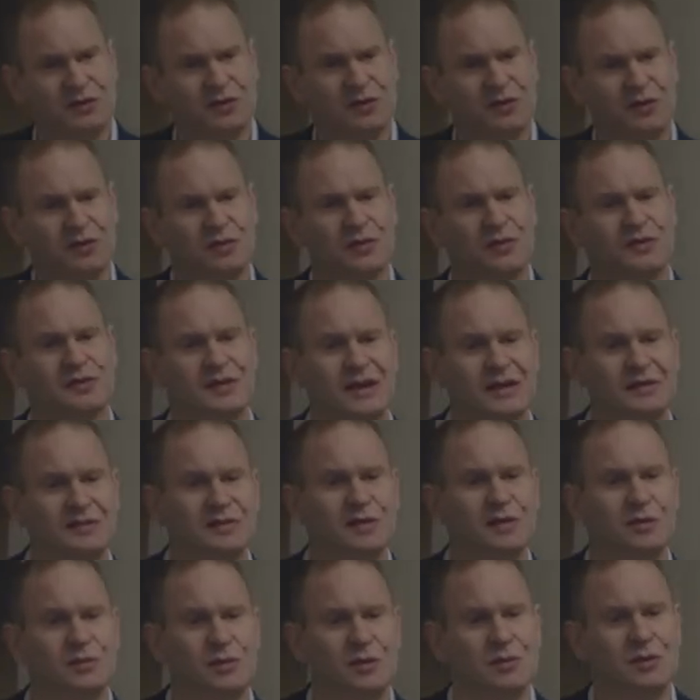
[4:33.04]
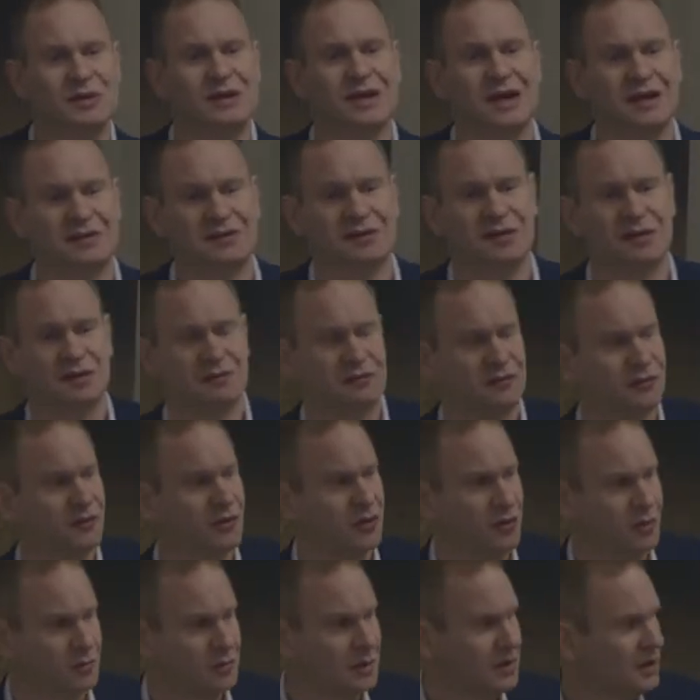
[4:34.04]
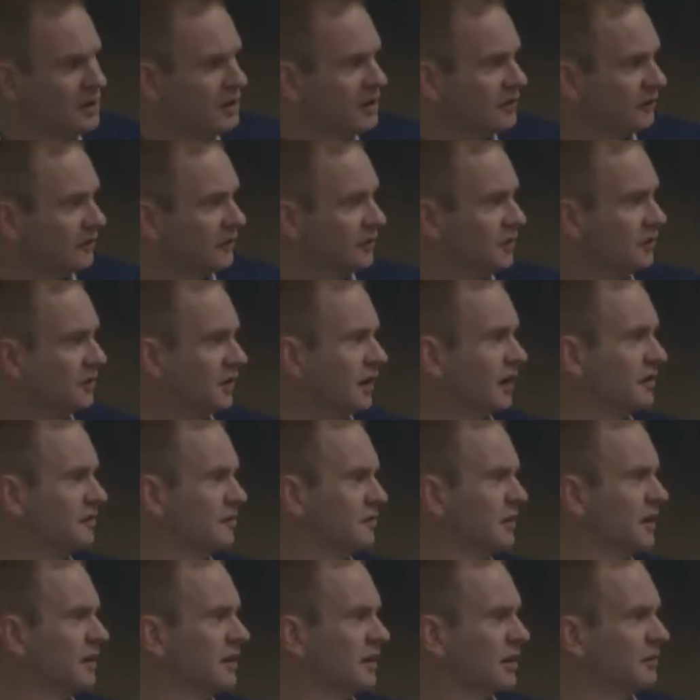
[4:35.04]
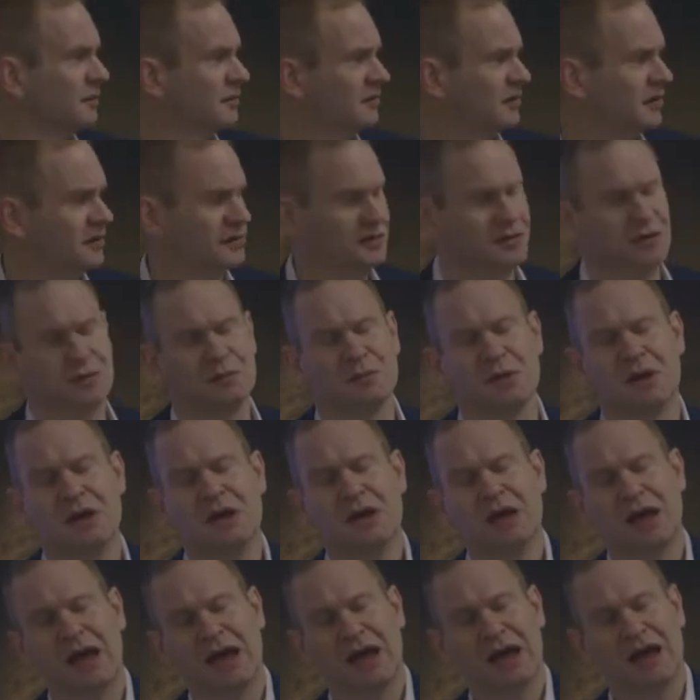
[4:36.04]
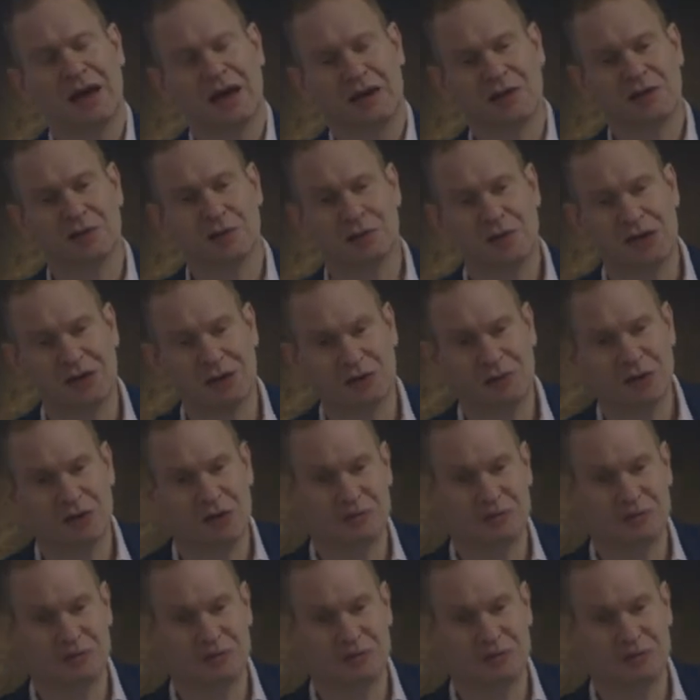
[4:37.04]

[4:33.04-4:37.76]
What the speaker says: took all the data that we were getting from the UK domain name system, and we